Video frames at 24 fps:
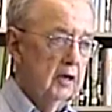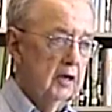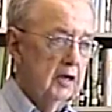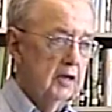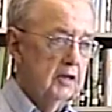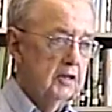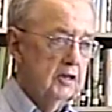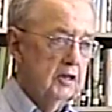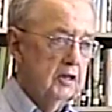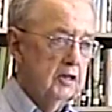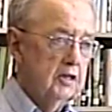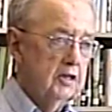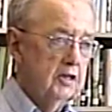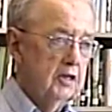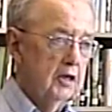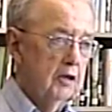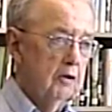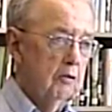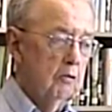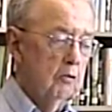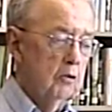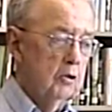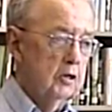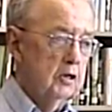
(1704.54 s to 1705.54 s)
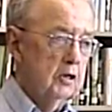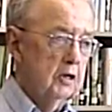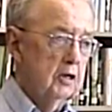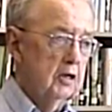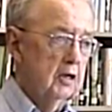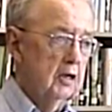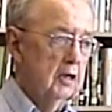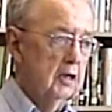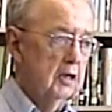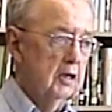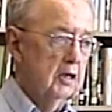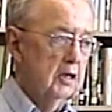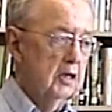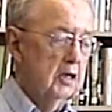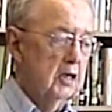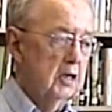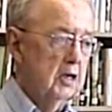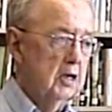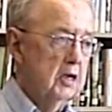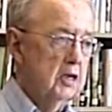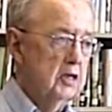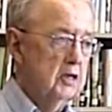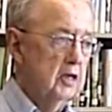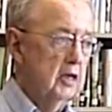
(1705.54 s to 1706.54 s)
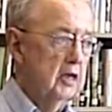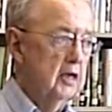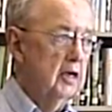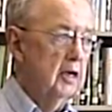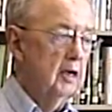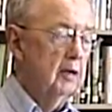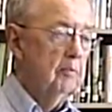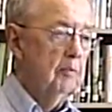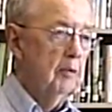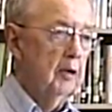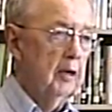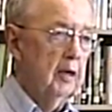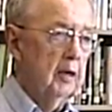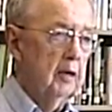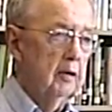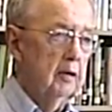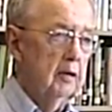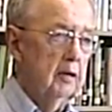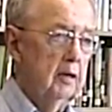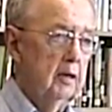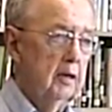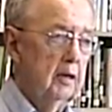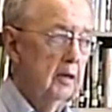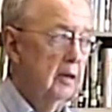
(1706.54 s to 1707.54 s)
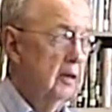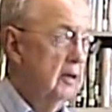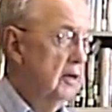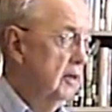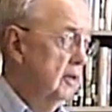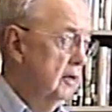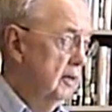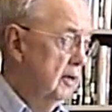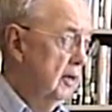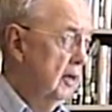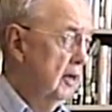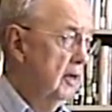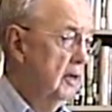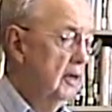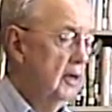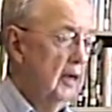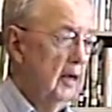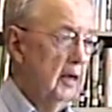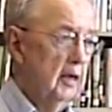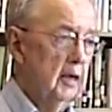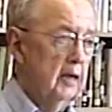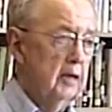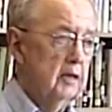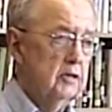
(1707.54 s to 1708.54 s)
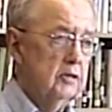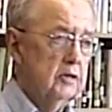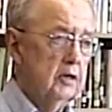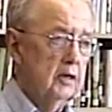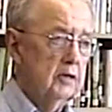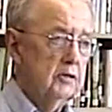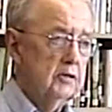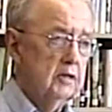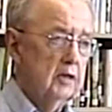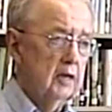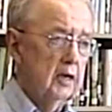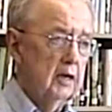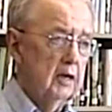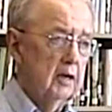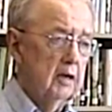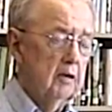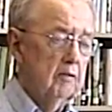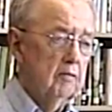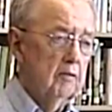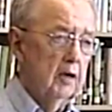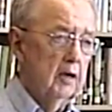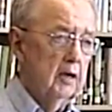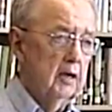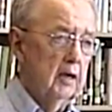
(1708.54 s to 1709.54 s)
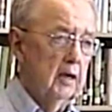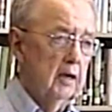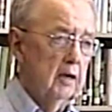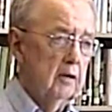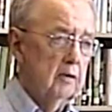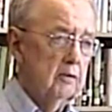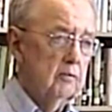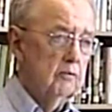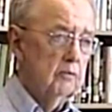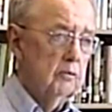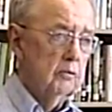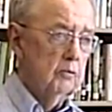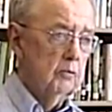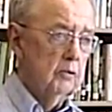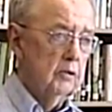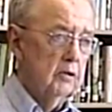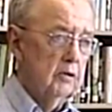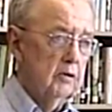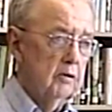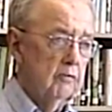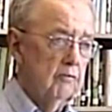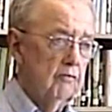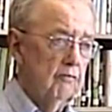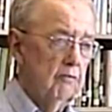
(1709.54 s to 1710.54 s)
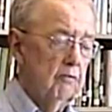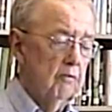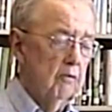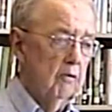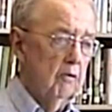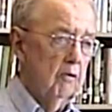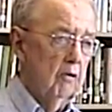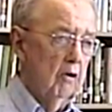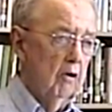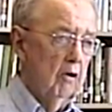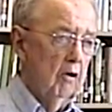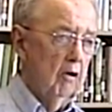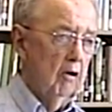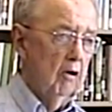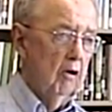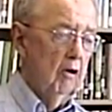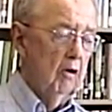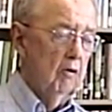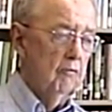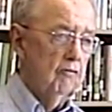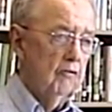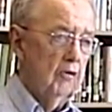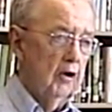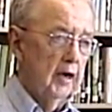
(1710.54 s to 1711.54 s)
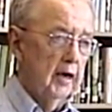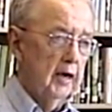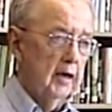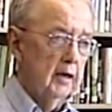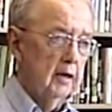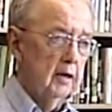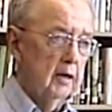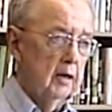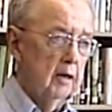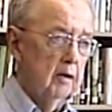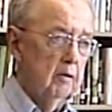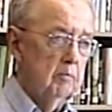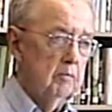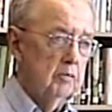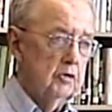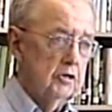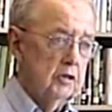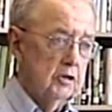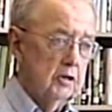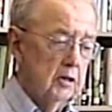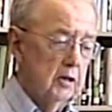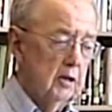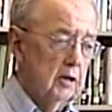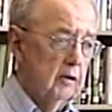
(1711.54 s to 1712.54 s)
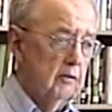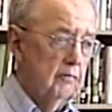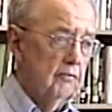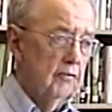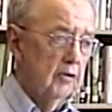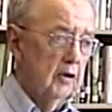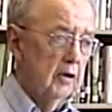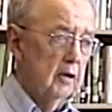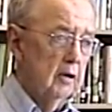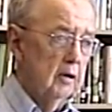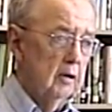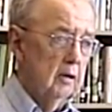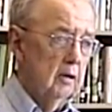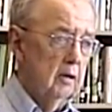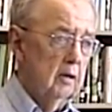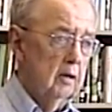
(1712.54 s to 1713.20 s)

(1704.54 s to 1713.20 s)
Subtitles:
Sicily was lit up like it is outside right now with the flak and machine gun fire,